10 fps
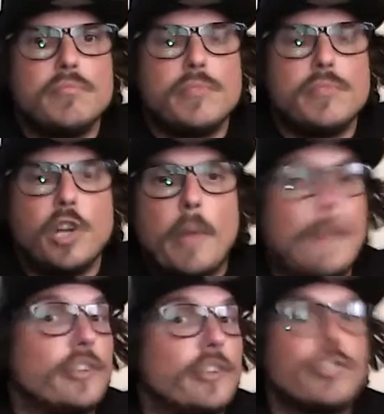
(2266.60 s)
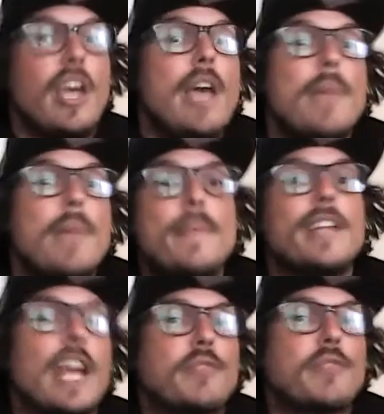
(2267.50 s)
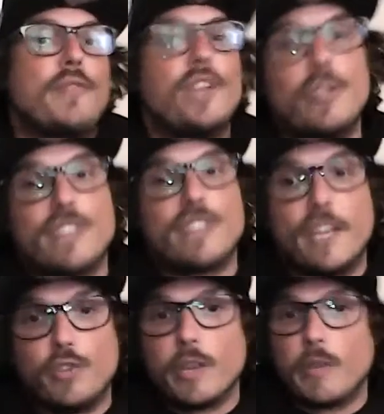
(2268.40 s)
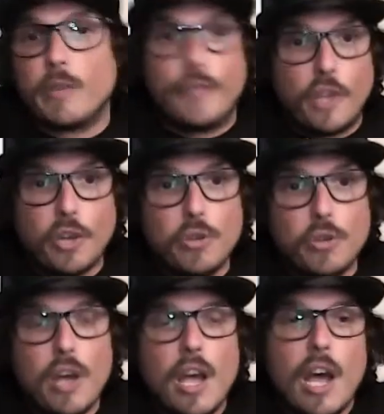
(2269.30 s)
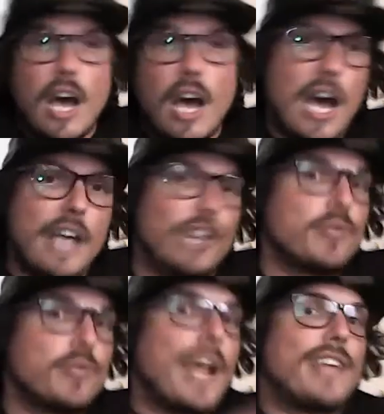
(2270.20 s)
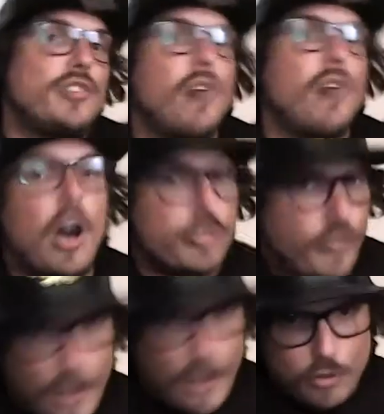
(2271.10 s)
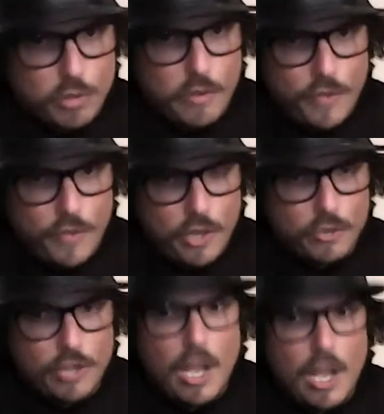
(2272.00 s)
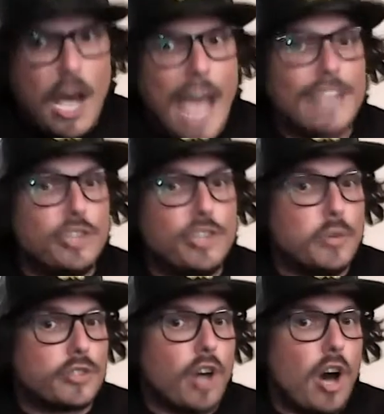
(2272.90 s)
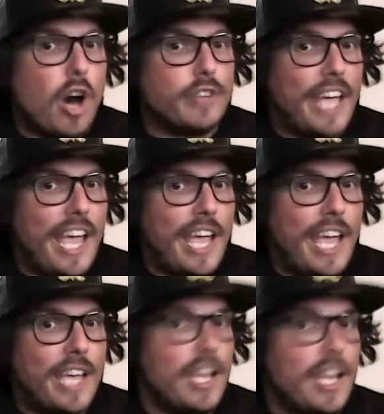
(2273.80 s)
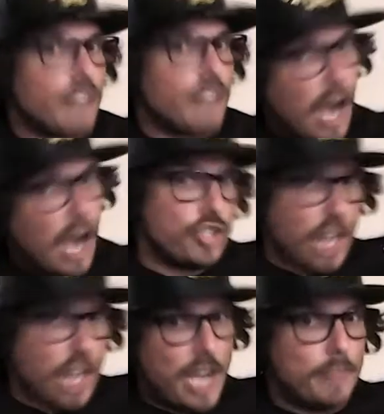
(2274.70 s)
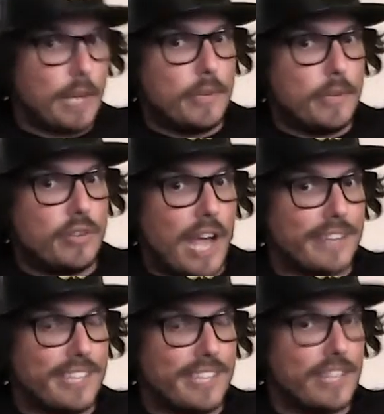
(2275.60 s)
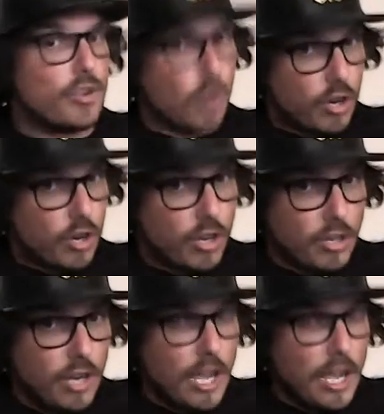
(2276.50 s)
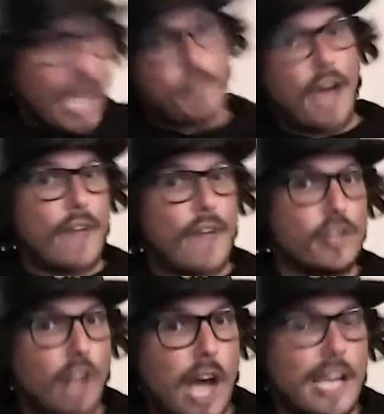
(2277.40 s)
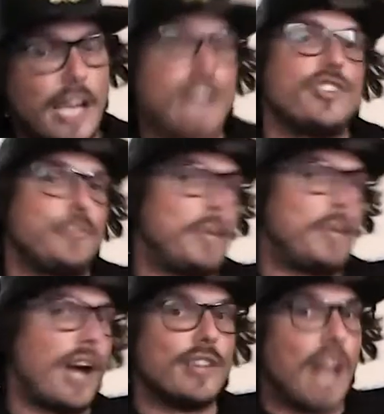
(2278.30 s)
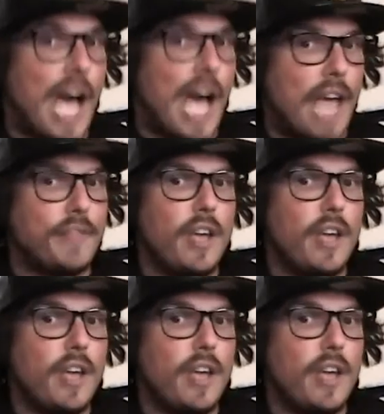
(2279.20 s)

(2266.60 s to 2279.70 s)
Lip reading: you know, maybe the next review, instead of doing a review, here's what I could do also if I don't do reviews. I could do what's called a Talk to JMW19 corner at 5 o'clock. I can just be on live